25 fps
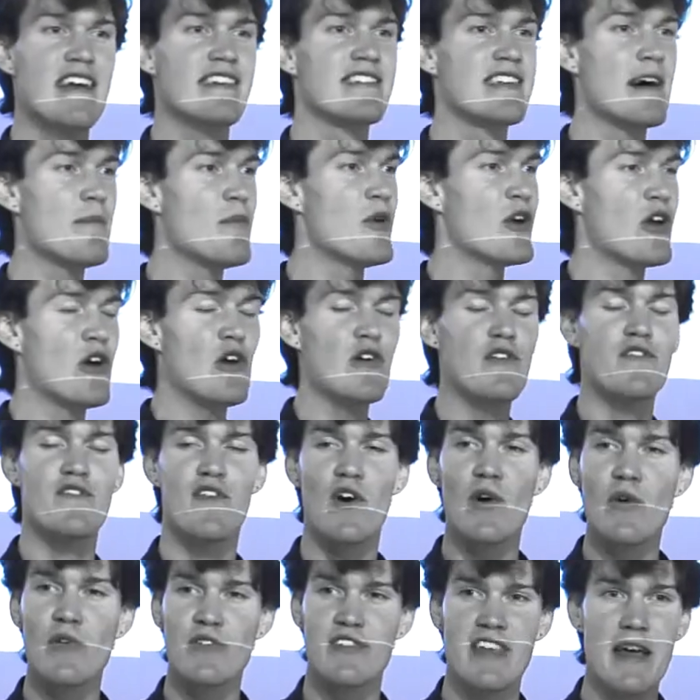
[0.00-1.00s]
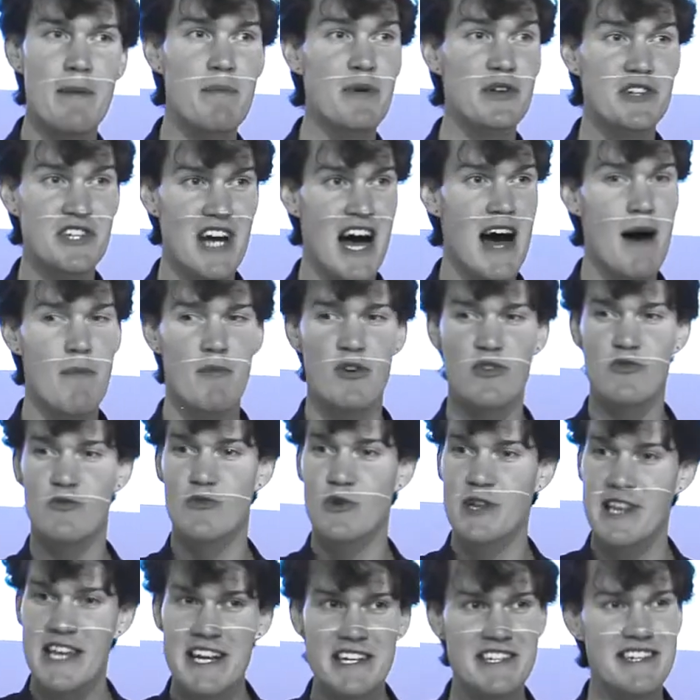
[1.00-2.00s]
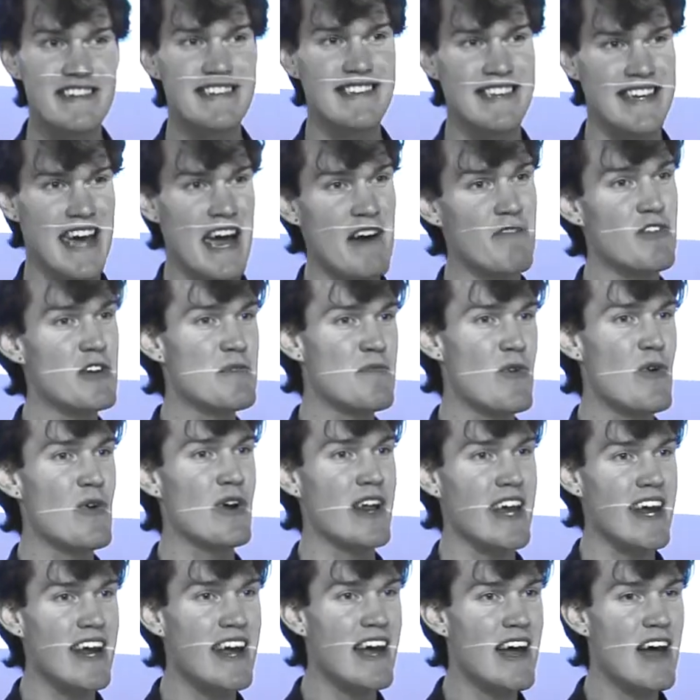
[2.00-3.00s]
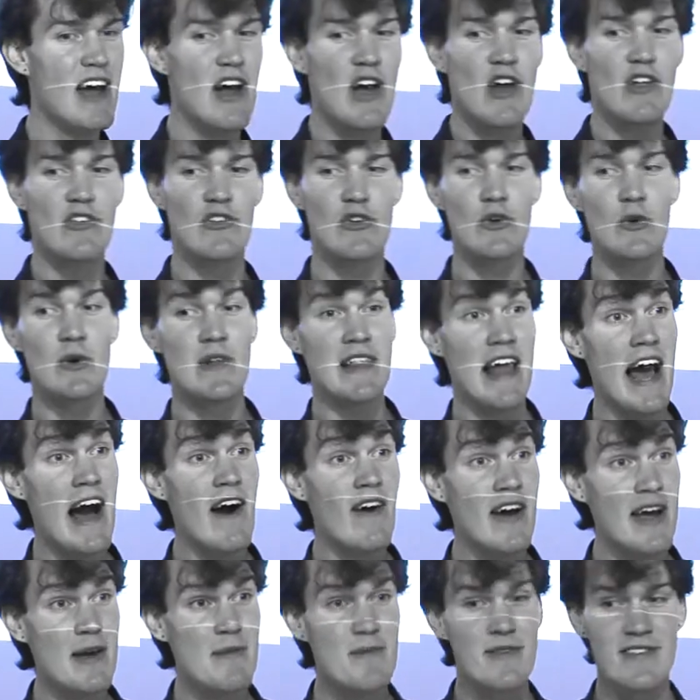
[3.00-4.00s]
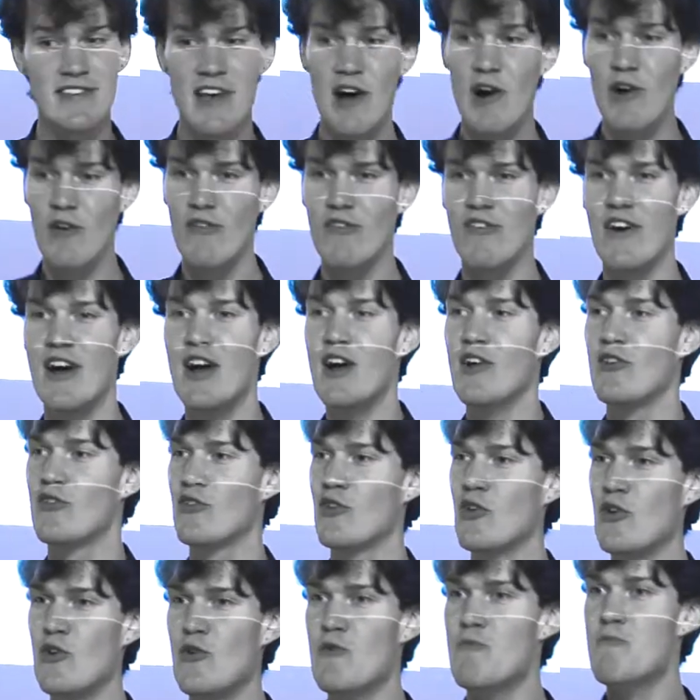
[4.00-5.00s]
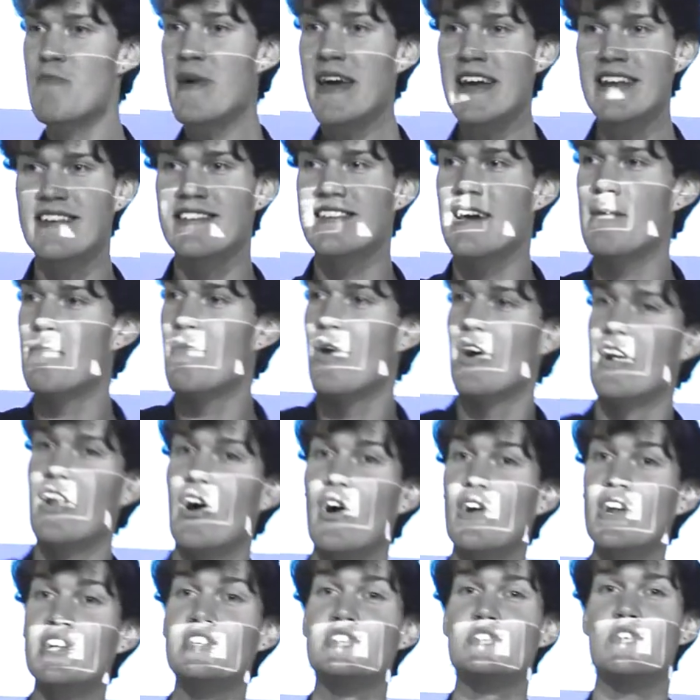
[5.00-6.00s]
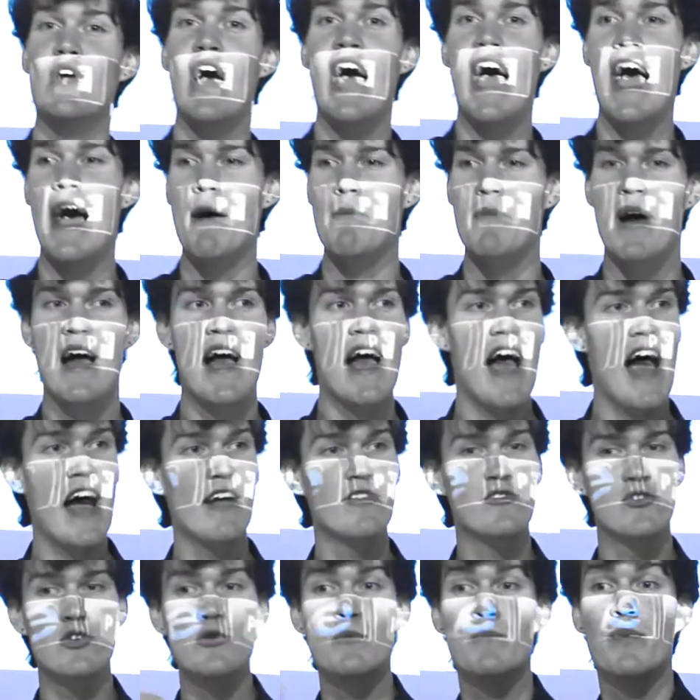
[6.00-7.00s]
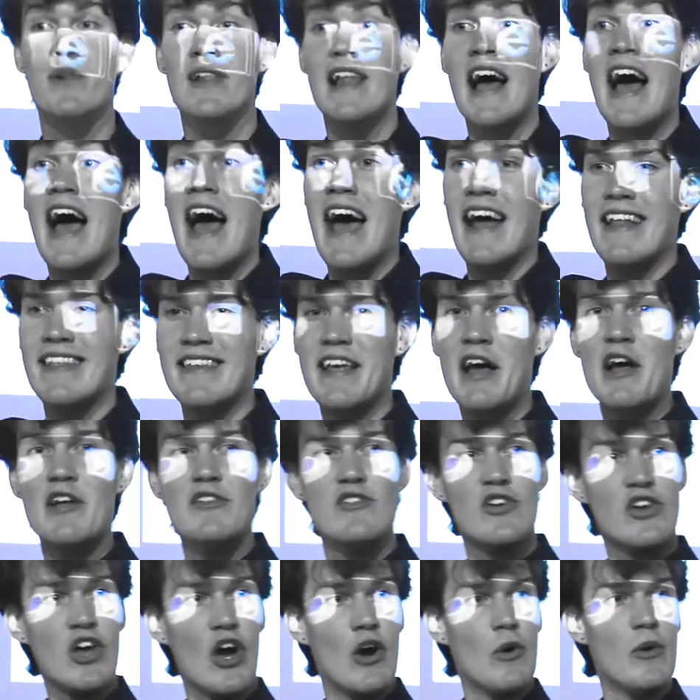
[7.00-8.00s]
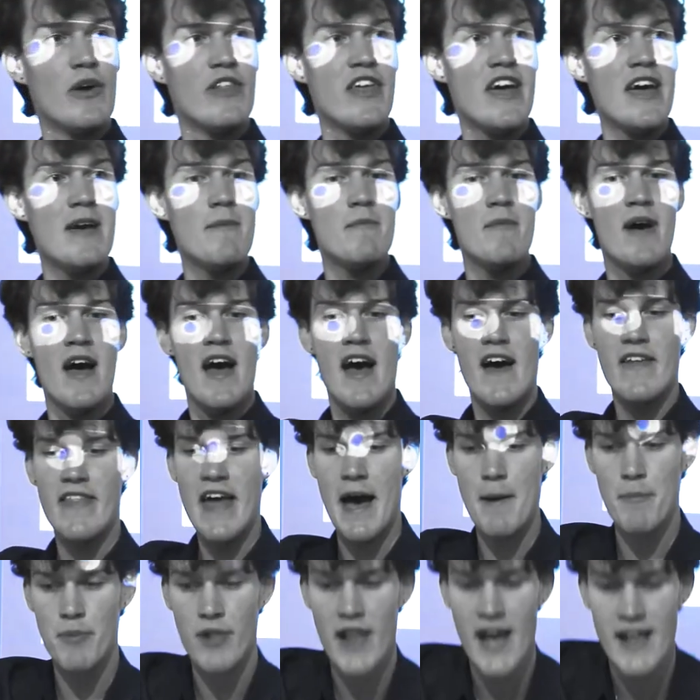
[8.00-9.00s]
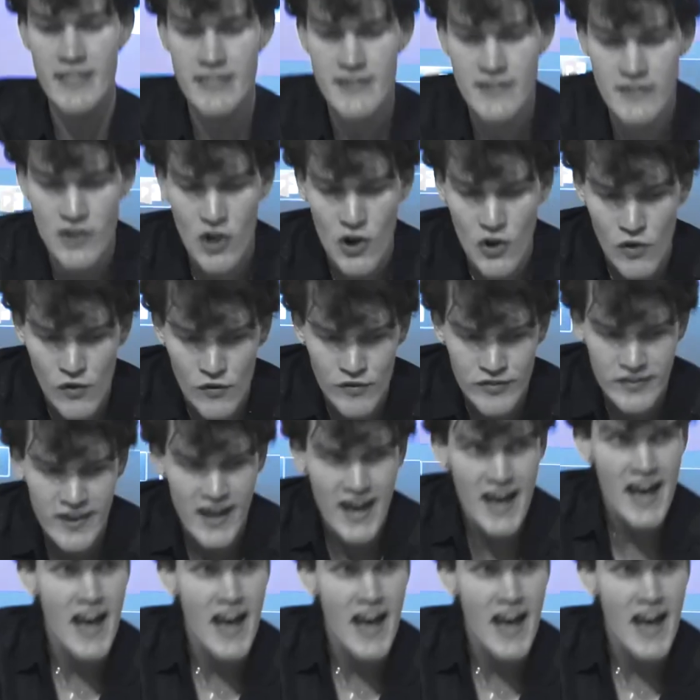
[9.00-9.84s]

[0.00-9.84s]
someone who folds their pajamas religiously every morning to allow himself to meet someone on a tram and to plan to go with him. That plan dissolves.